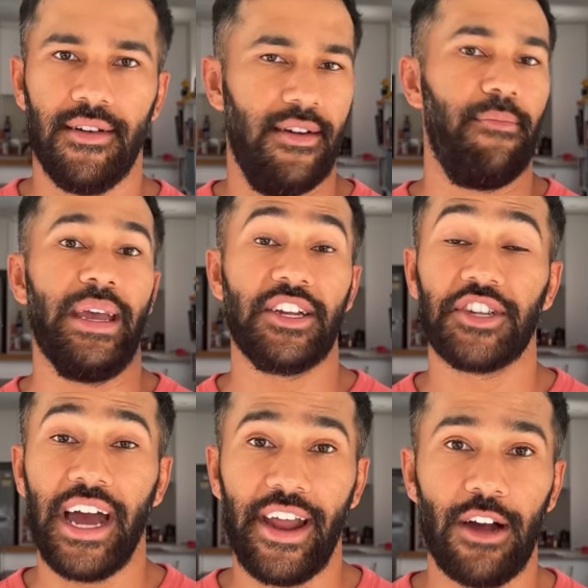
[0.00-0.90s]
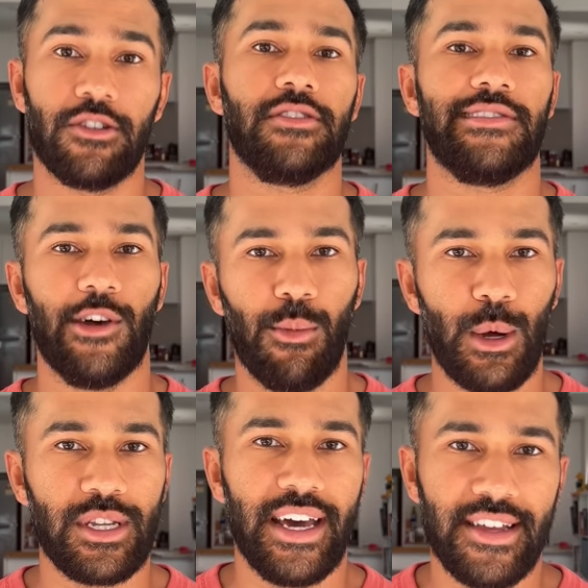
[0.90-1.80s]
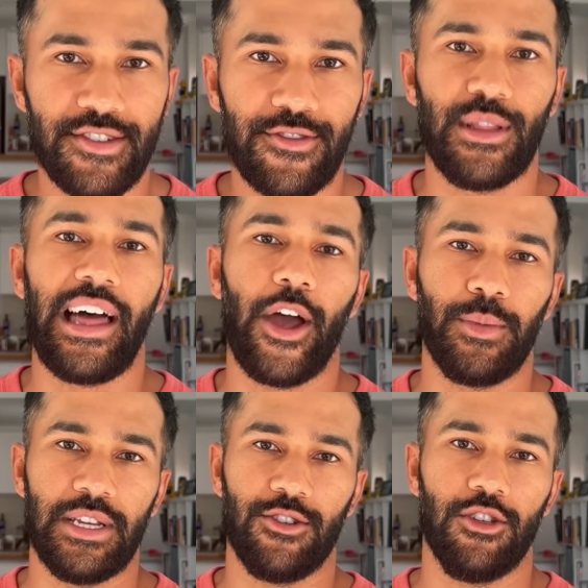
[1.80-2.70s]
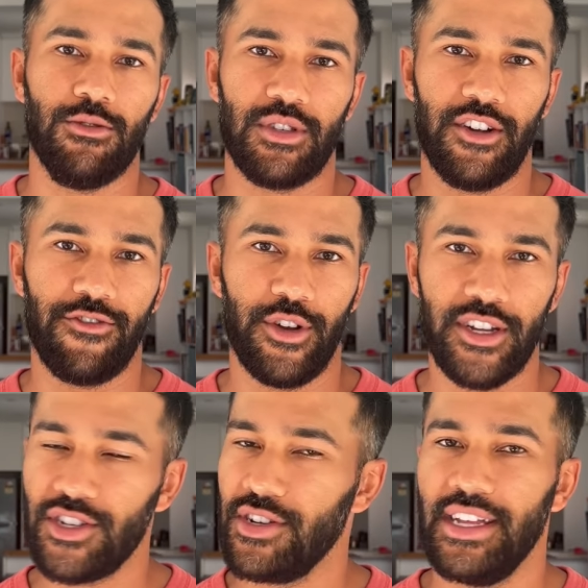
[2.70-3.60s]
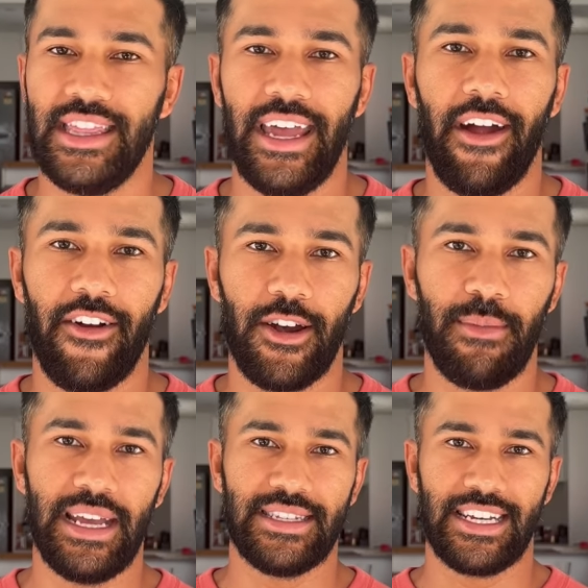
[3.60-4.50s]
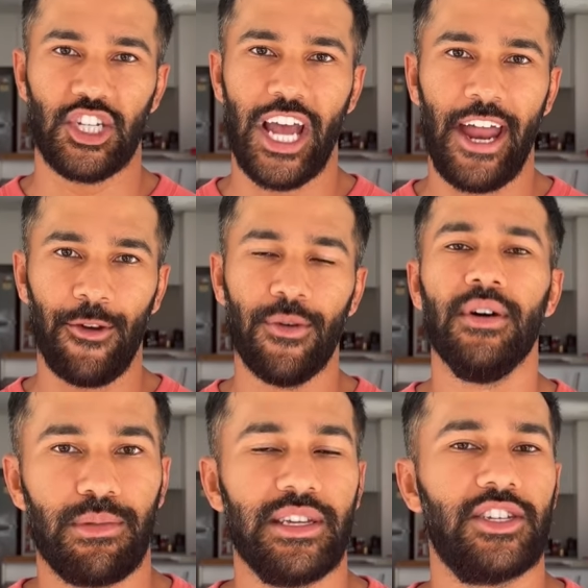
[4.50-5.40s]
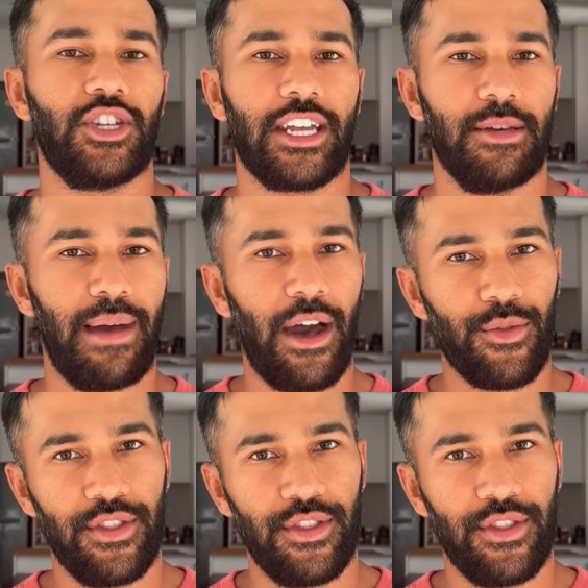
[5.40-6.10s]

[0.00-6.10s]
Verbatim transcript: A big shout out to Slow Mo Tennis for allowing me to use their footage. They are an amazing channel. Please check them out.